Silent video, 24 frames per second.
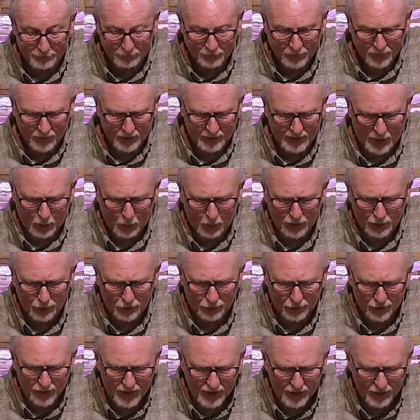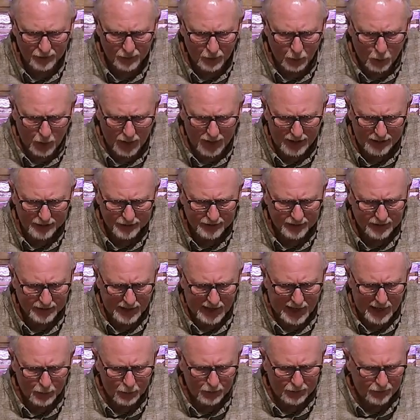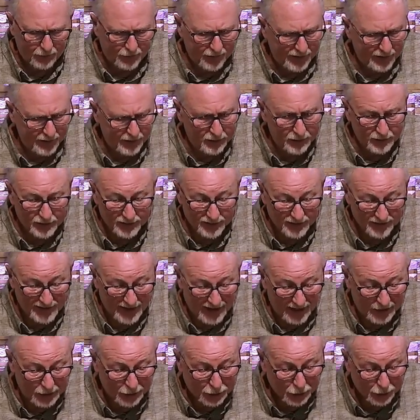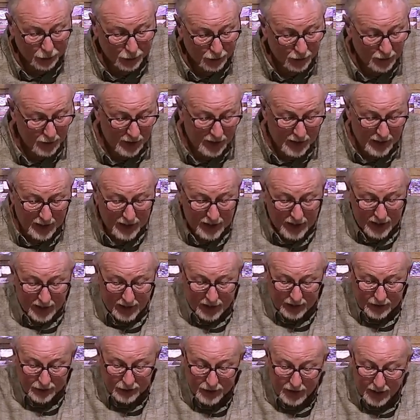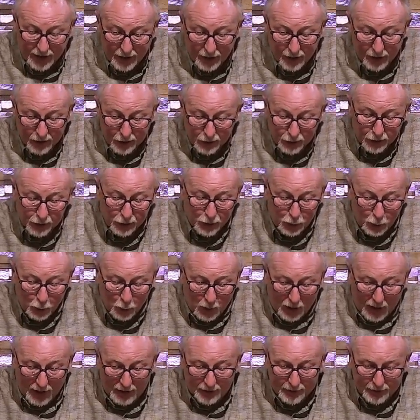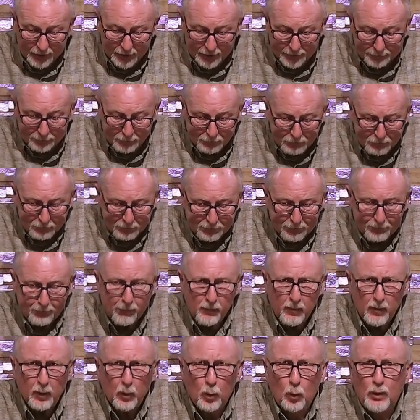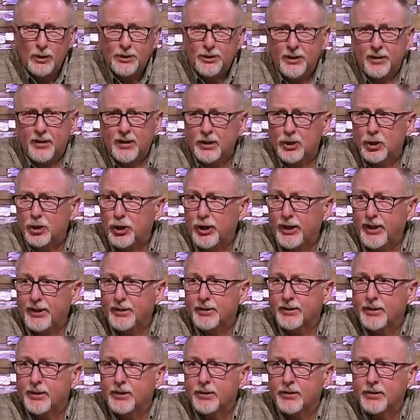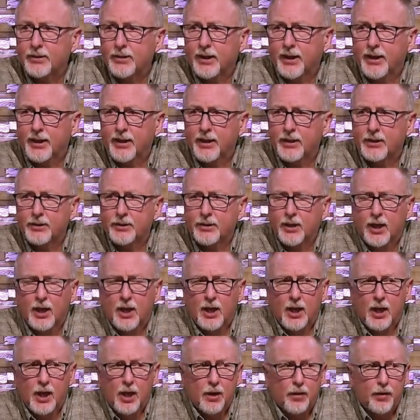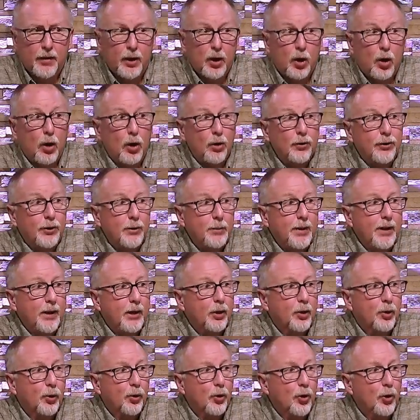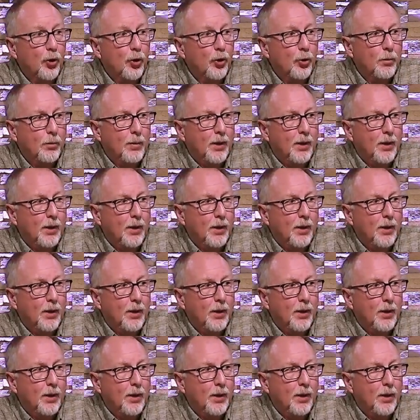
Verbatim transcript: Now, when you think of the ways that God reveals His nature and His character to us, we see that Jesus is the ultimate groom